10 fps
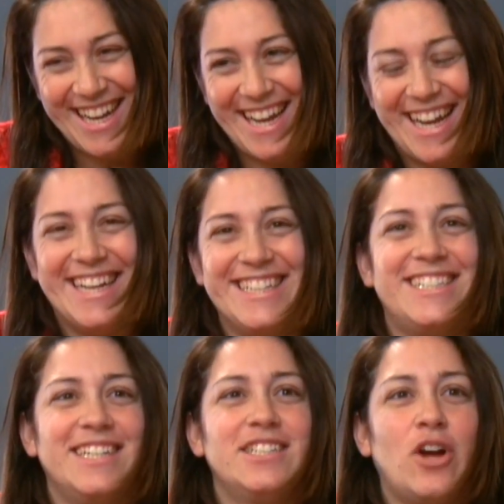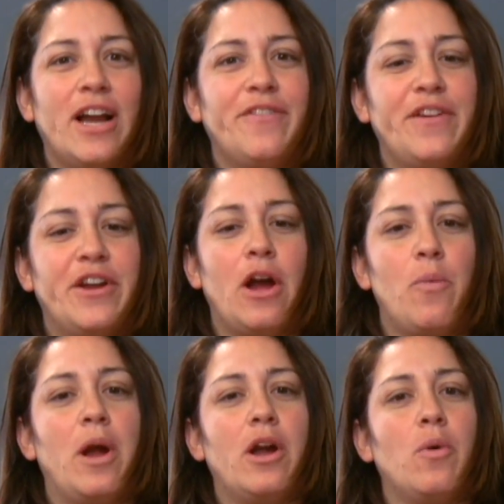is trying to figure
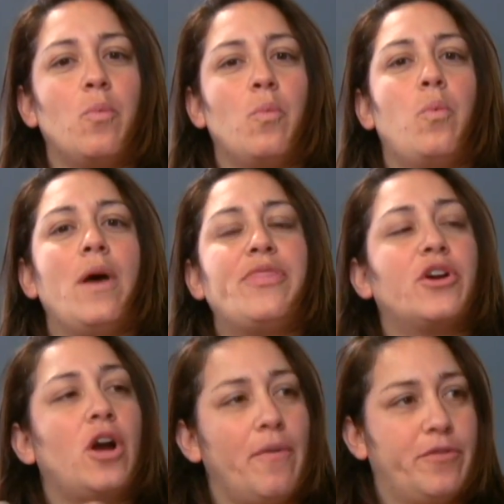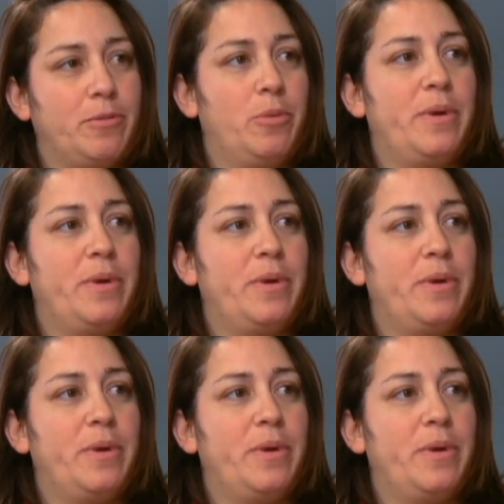out where what they're comfortable